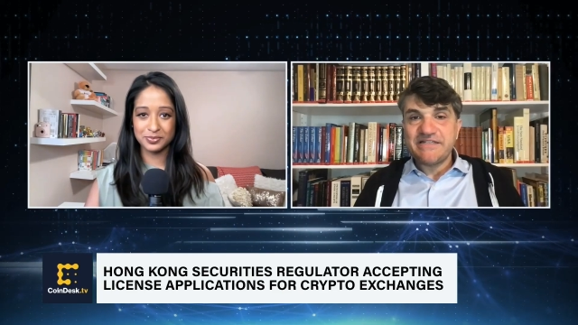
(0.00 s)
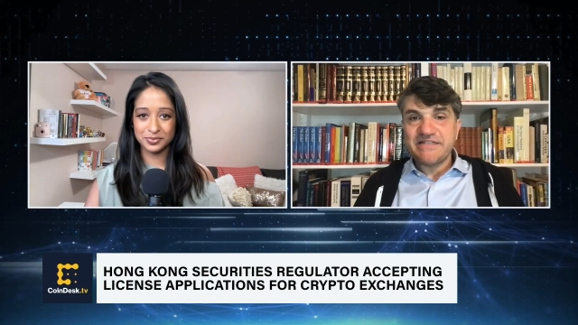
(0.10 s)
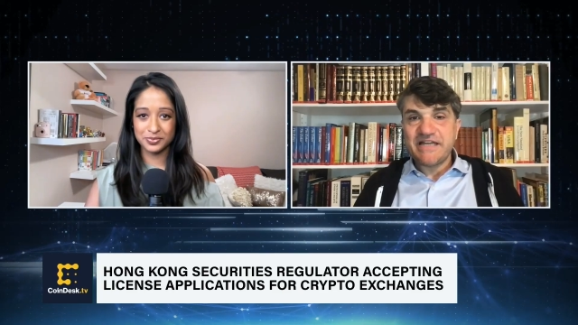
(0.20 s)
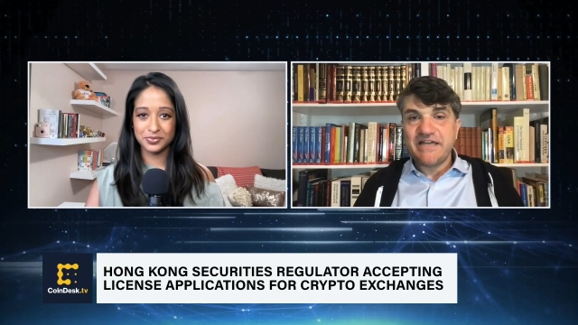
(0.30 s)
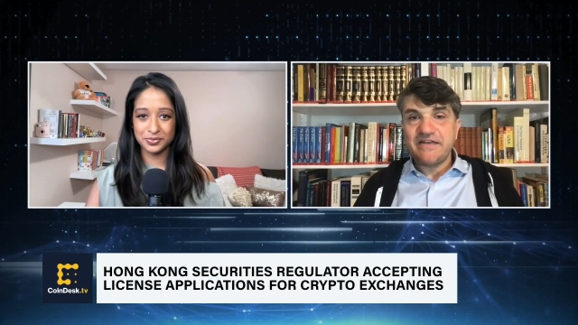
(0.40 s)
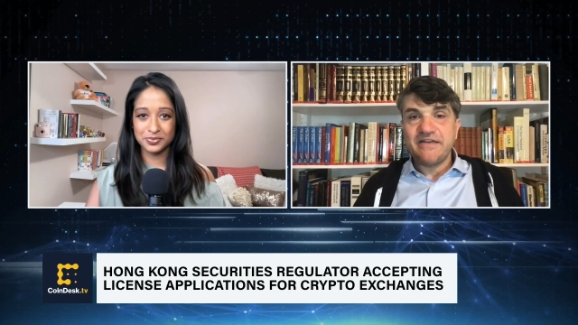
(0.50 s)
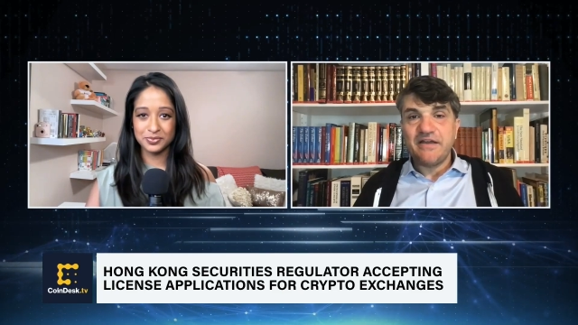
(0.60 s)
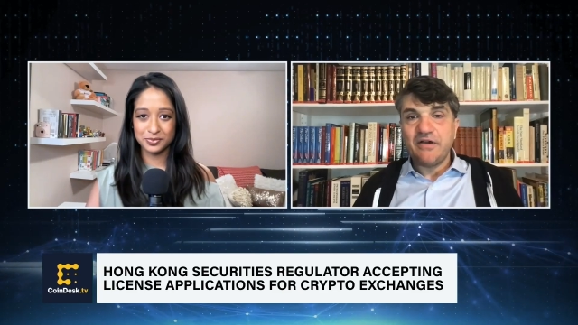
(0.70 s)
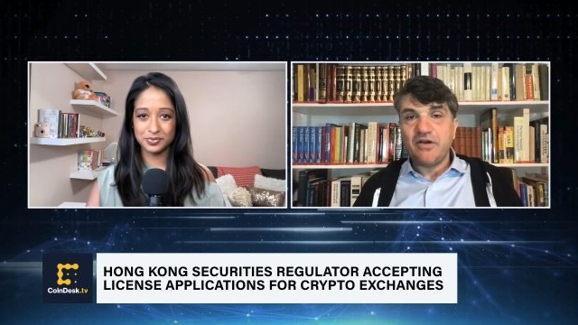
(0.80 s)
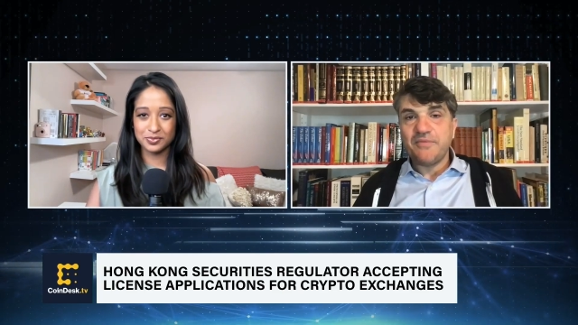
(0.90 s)
Speaker 1: said
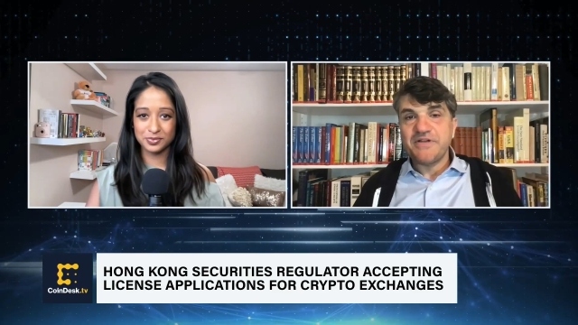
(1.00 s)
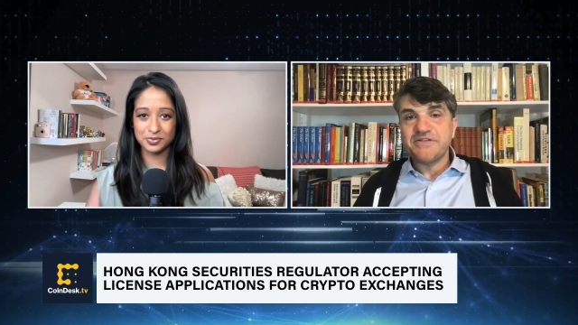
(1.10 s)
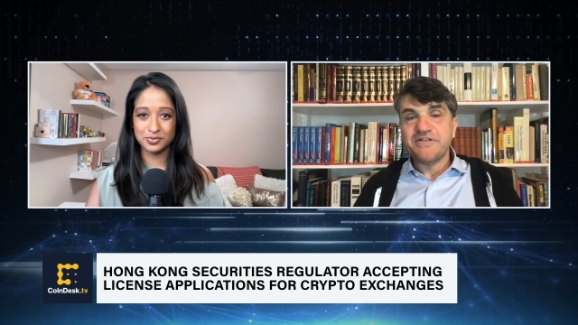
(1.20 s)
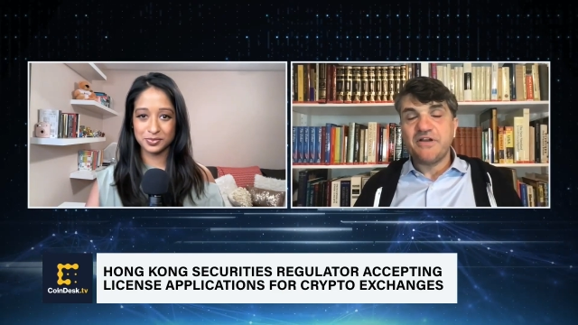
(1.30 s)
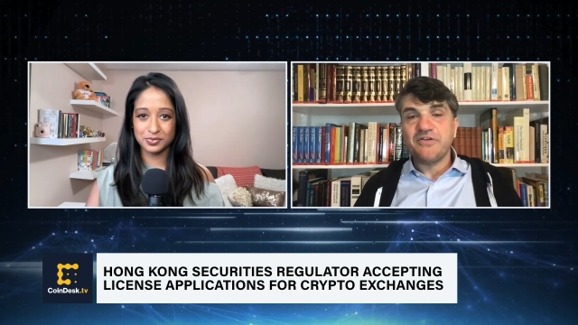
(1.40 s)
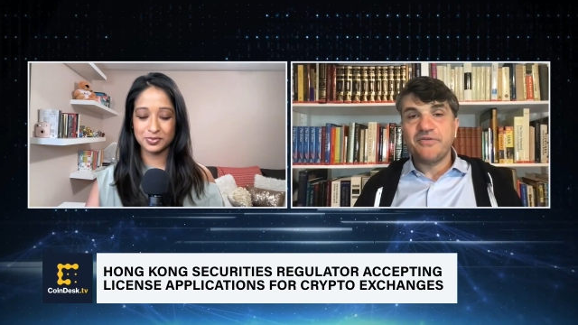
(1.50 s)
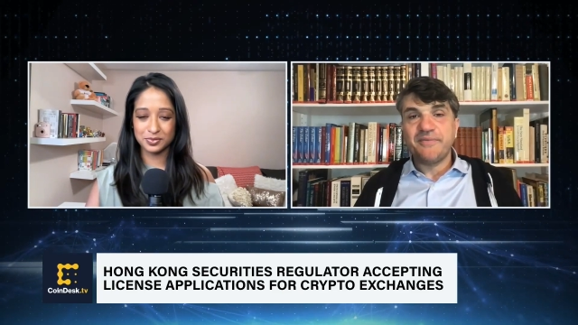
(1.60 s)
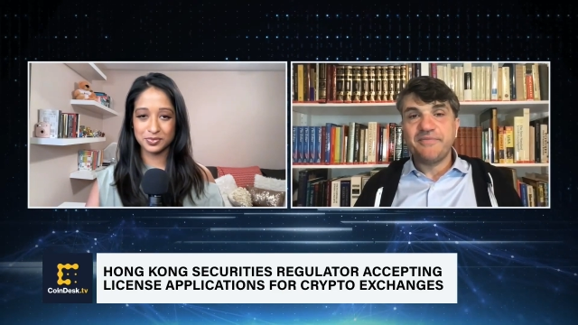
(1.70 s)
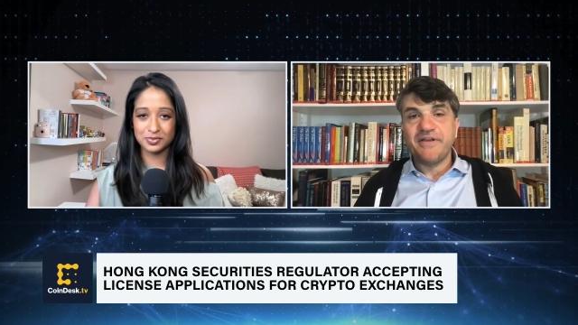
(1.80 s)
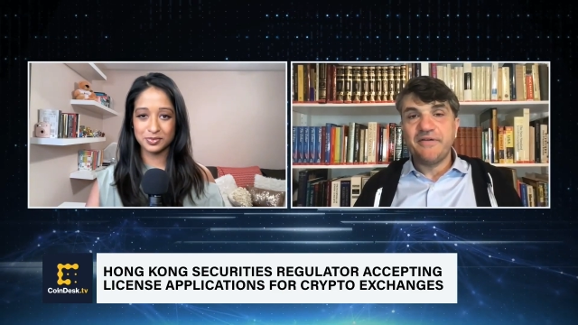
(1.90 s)
almost all
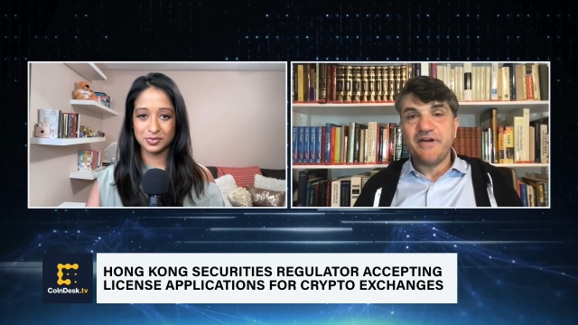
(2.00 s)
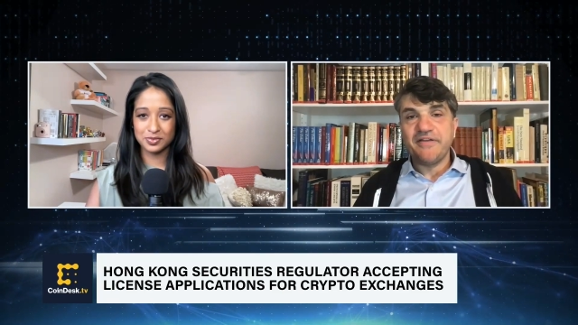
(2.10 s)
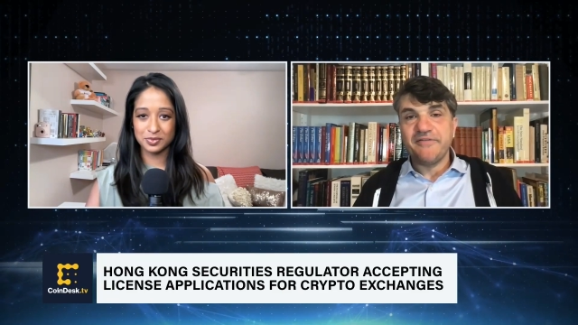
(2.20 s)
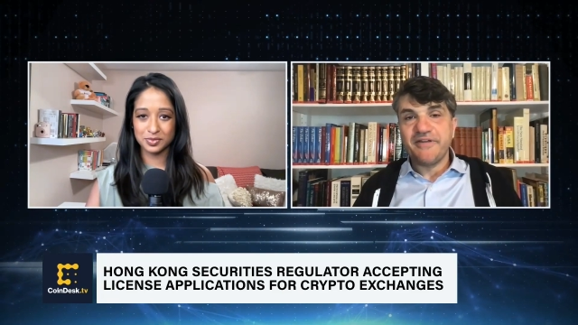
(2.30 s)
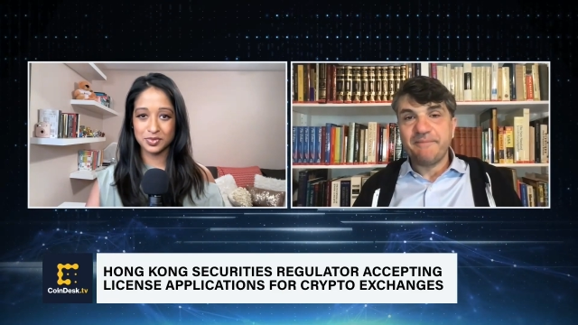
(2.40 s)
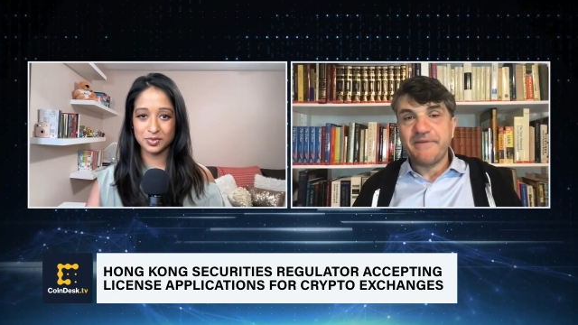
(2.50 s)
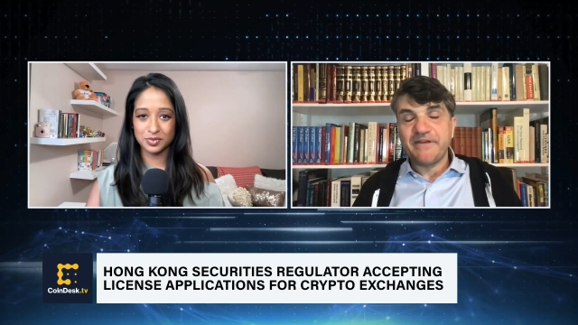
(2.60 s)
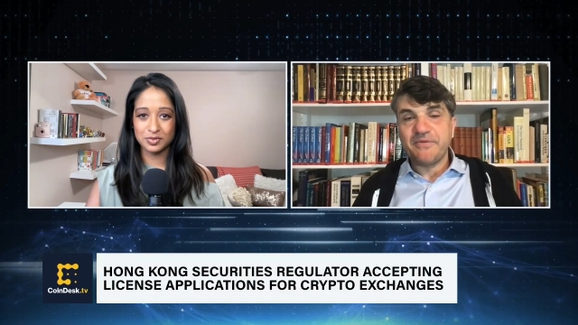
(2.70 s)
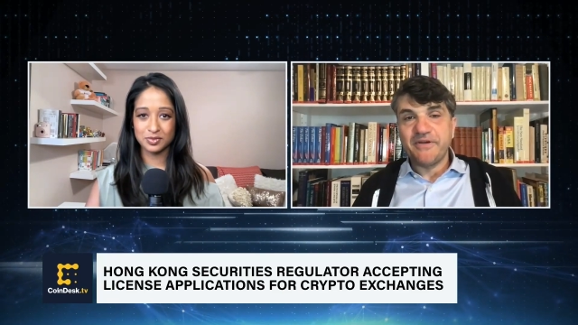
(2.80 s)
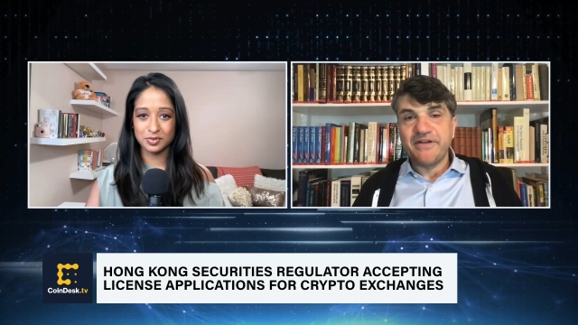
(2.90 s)
crypto other than
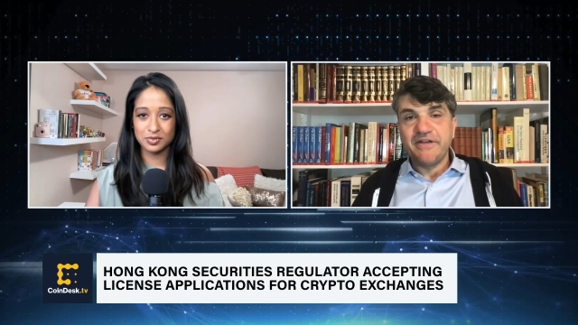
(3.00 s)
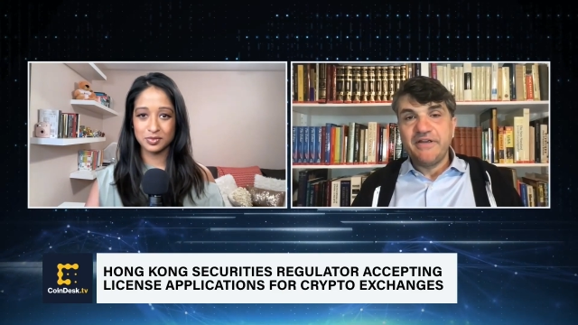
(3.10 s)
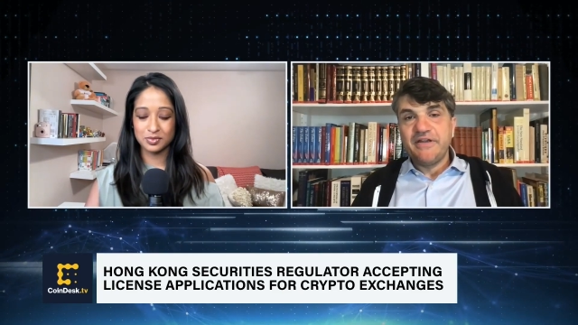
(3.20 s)
Bitcoin